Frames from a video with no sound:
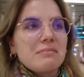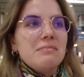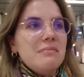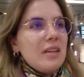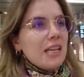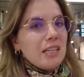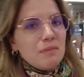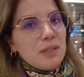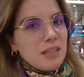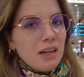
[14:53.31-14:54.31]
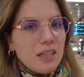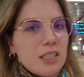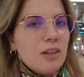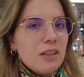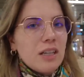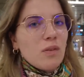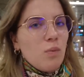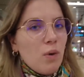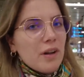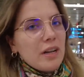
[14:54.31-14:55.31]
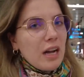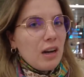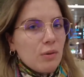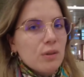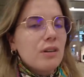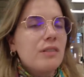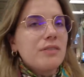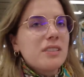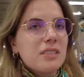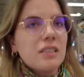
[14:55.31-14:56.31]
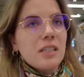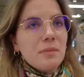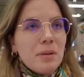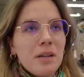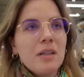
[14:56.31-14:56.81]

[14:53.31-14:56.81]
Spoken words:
Maybe I got like 1 hour of sleep,